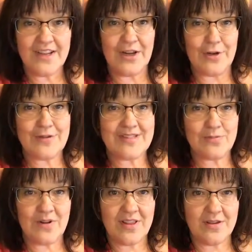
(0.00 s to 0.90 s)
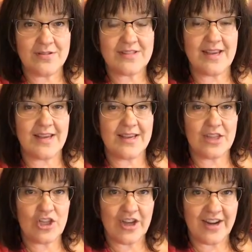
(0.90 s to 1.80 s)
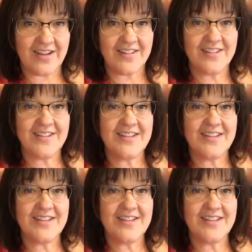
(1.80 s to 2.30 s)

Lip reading: It's one of those, like, you got to